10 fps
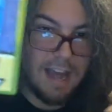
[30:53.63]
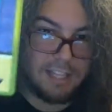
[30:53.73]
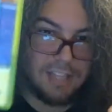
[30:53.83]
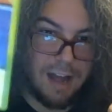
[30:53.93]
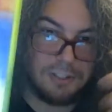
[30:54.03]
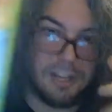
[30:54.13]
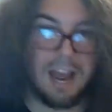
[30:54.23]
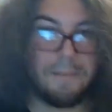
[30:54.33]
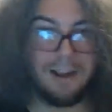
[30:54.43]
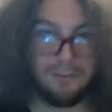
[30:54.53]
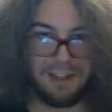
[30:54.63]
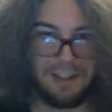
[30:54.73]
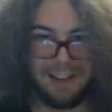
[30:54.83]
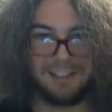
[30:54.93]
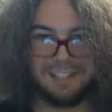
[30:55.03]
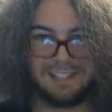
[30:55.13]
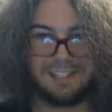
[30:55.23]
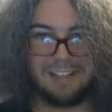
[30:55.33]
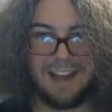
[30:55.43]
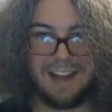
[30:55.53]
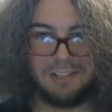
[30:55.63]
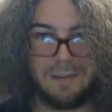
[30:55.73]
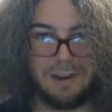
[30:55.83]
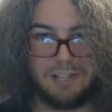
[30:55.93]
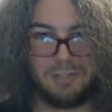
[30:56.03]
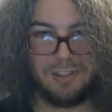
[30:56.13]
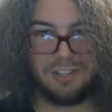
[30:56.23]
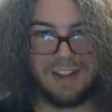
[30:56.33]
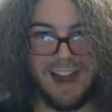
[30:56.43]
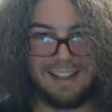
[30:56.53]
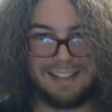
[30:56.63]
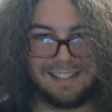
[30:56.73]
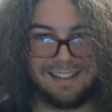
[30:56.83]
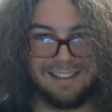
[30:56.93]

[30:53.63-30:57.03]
It sounds like I made a really good decision, actually. I'm going to enjoy the shit out of this.